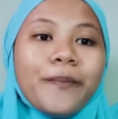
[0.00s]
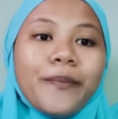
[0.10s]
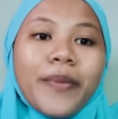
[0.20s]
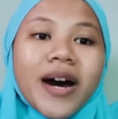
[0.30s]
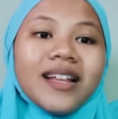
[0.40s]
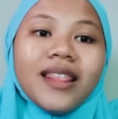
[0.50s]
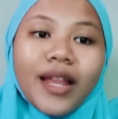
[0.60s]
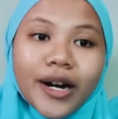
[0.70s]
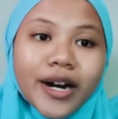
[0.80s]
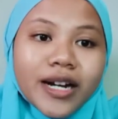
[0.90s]
but
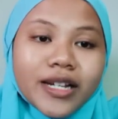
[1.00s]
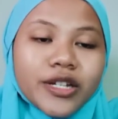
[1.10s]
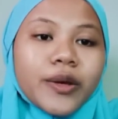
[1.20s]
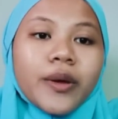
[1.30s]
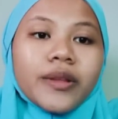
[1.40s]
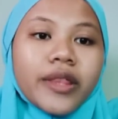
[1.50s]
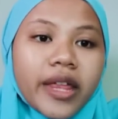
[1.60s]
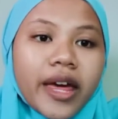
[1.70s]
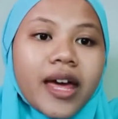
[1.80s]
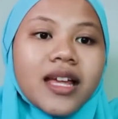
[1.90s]
large
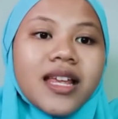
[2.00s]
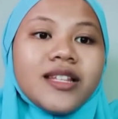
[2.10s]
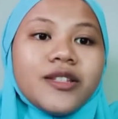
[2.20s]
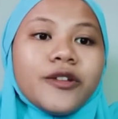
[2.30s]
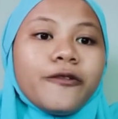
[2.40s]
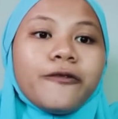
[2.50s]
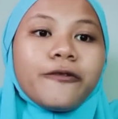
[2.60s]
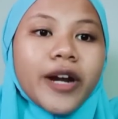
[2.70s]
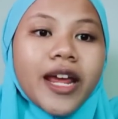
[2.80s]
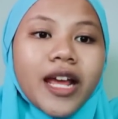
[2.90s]
than the
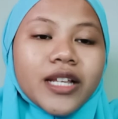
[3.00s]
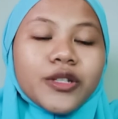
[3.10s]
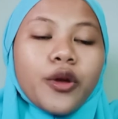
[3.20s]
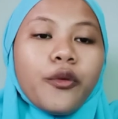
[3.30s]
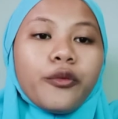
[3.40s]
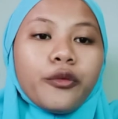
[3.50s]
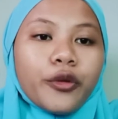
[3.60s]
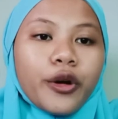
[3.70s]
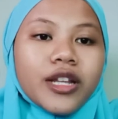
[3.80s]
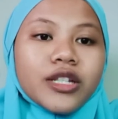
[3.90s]
phrase,
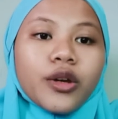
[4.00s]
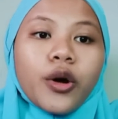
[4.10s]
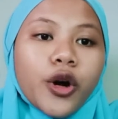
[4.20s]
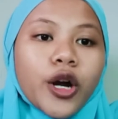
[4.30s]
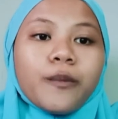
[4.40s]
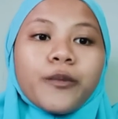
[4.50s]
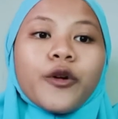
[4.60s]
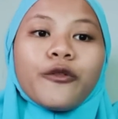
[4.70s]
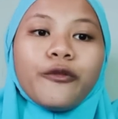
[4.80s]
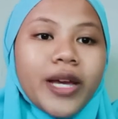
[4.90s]
words, or
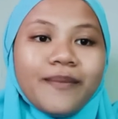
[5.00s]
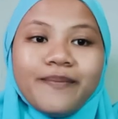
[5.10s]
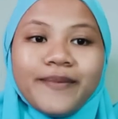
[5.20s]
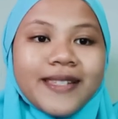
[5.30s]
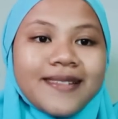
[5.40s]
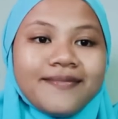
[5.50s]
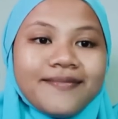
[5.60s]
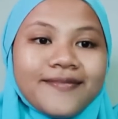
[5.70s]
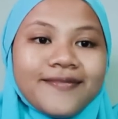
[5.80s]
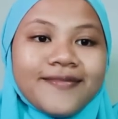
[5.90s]
morphemes.
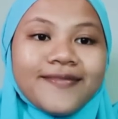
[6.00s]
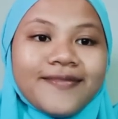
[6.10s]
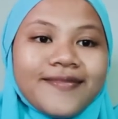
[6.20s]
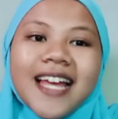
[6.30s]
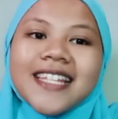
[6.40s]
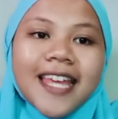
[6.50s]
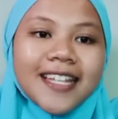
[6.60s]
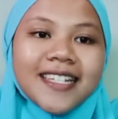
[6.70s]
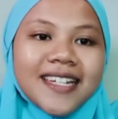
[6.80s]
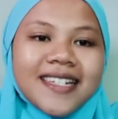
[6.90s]

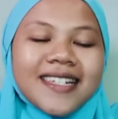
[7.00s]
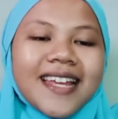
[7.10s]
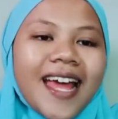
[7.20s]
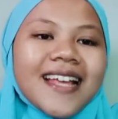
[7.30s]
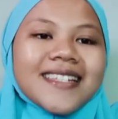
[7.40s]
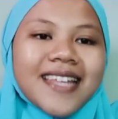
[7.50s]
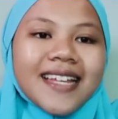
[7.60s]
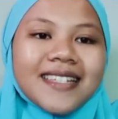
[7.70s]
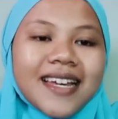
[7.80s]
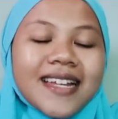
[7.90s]
Sentence.
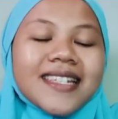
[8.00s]
Sentence